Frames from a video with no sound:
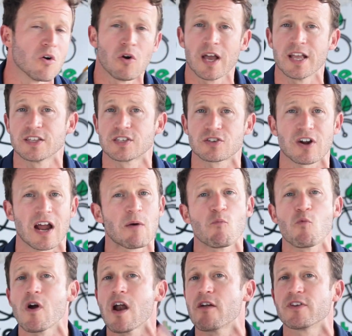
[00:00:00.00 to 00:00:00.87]

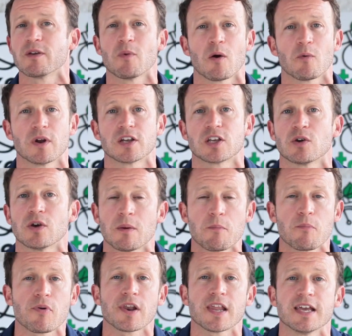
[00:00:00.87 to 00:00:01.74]
Instagram, wherever you might want to do
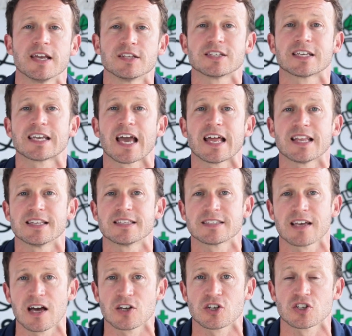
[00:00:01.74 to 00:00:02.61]
it. Please get in
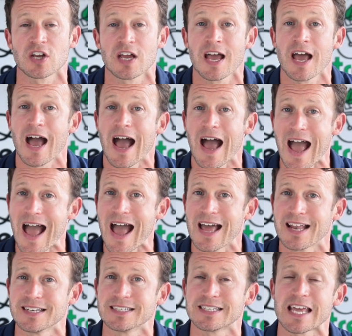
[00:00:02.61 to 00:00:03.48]
touch,
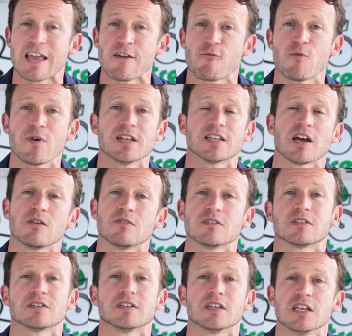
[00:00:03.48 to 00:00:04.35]
and if we
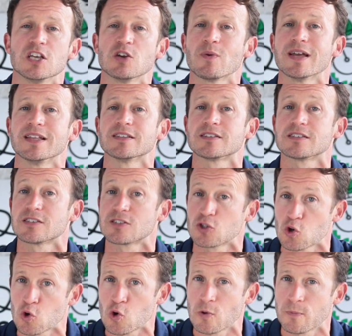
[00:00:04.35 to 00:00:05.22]
don't see you in
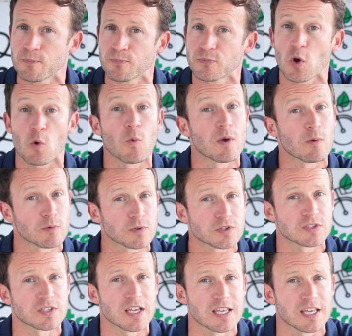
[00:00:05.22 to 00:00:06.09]
store, we will
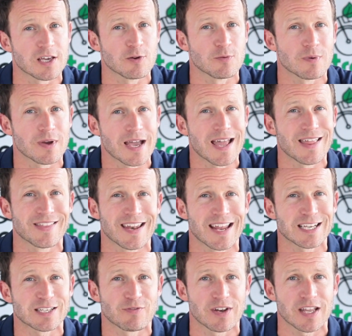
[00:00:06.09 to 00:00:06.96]
see you in the
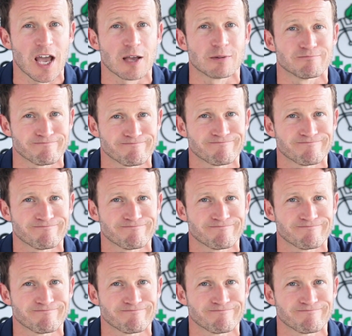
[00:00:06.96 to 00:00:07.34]
next video.